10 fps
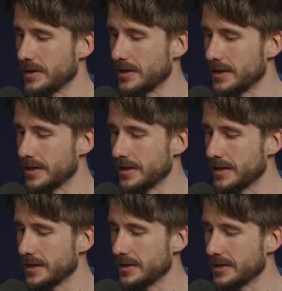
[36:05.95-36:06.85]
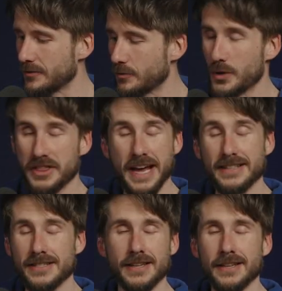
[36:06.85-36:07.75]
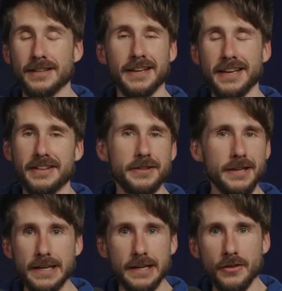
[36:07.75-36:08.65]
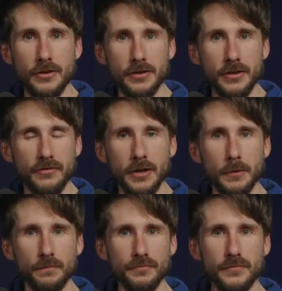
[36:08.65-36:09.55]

eh, with that scene than any other in the film.